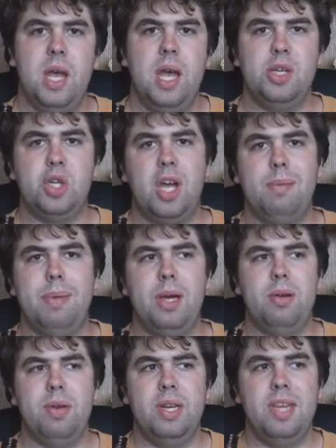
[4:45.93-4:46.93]
a
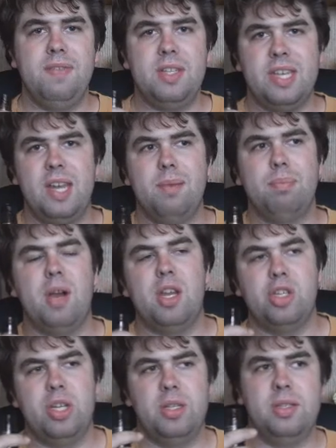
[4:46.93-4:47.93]
jawbone, and even skin
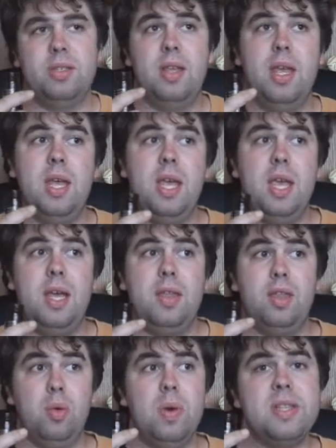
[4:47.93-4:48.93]
impressions.
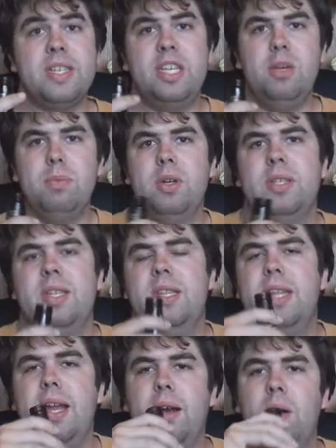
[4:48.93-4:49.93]
There was a humerus
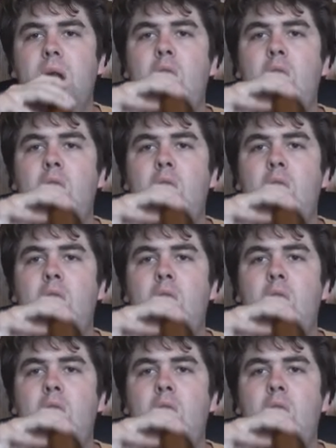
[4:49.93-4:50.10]
in there,